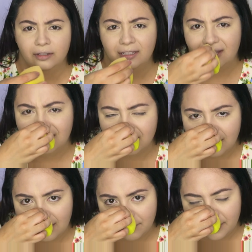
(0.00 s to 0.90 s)
only thing is I
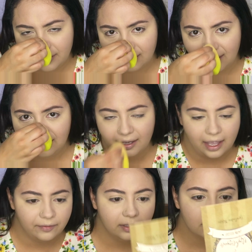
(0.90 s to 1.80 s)
am kind of
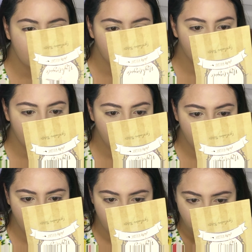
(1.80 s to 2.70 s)
having some
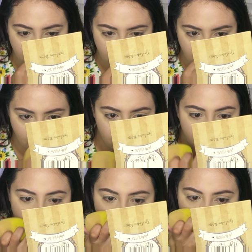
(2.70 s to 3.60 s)
trouble on my
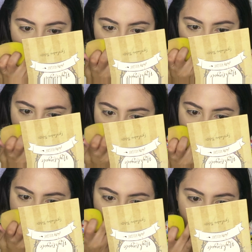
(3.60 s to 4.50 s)
nose where
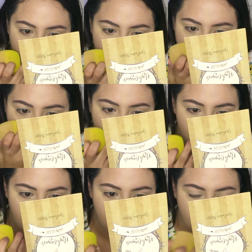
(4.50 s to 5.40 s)
it's starting to kind of
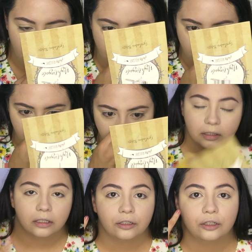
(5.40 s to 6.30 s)
like cake up.
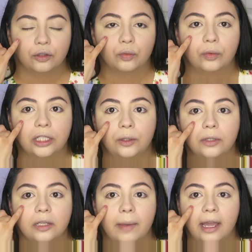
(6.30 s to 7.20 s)
It's starting to look
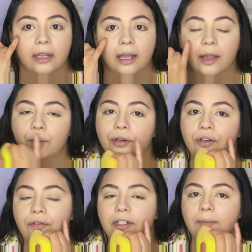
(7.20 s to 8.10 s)
really bad. I
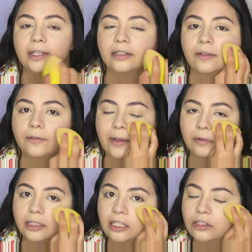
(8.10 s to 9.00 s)
wonder if it's because of the
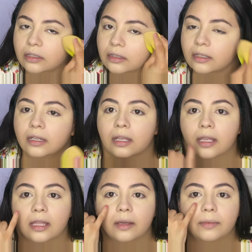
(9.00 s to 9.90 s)
foundation.
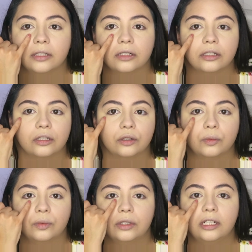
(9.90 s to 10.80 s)
It's starting to look
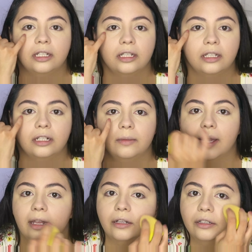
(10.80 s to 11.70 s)
really
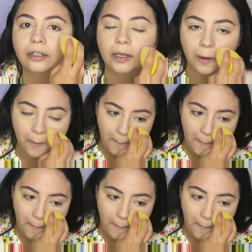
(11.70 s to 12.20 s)
bad under here.